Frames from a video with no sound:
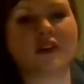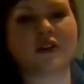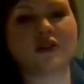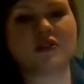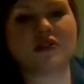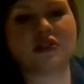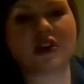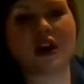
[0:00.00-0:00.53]

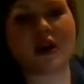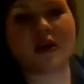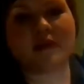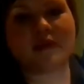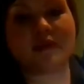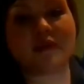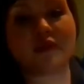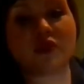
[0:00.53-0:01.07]
Good job.
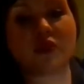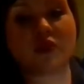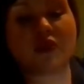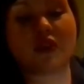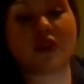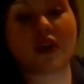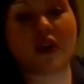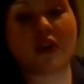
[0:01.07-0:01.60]
So
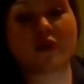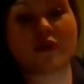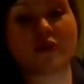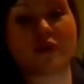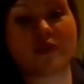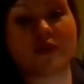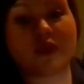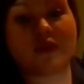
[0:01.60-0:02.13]
there are
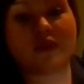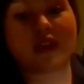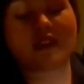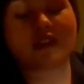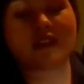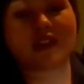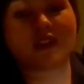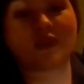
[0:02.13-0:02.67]
three
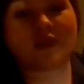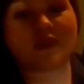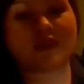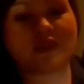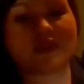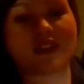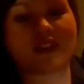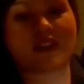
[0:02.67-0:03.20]

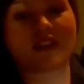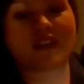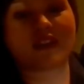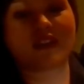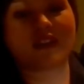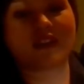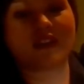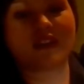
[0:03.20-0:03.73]
rectangles
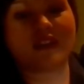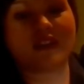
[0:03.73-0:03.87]
there.